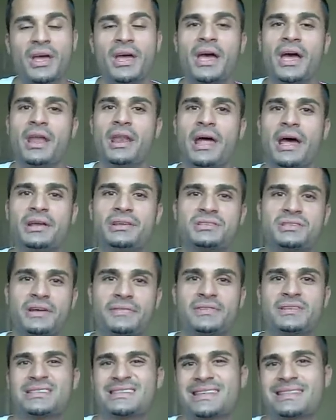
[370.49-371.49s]
and now you just
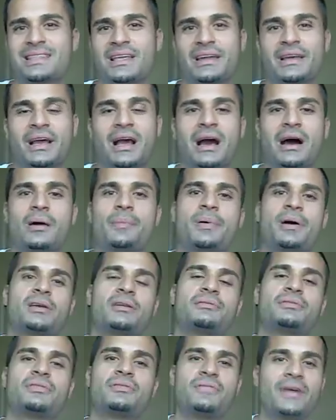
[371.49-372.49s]
have the synthetic compound
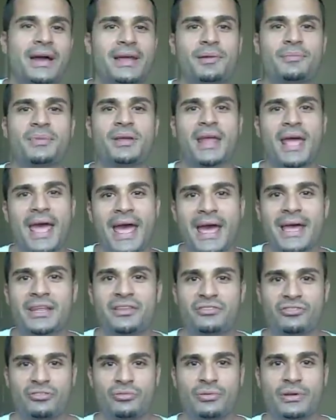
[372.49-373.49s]
of the vitamin added
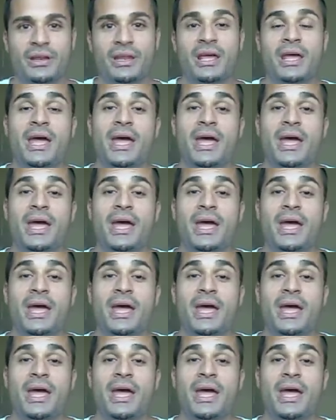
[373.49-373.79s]
to it.